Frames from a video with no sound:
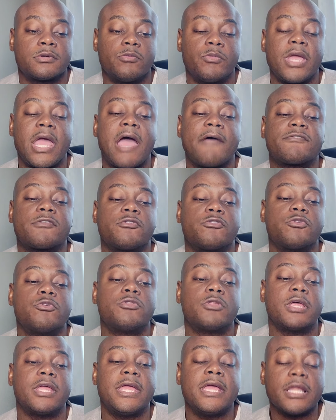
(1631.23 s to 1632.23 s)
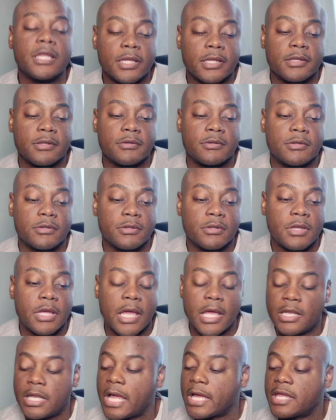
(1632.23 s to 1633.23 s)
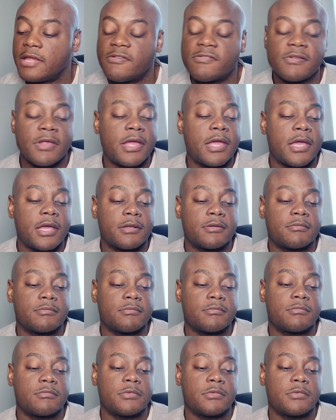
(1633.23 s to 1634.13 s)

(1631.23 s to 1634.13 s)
we have to do the healing. And like he said,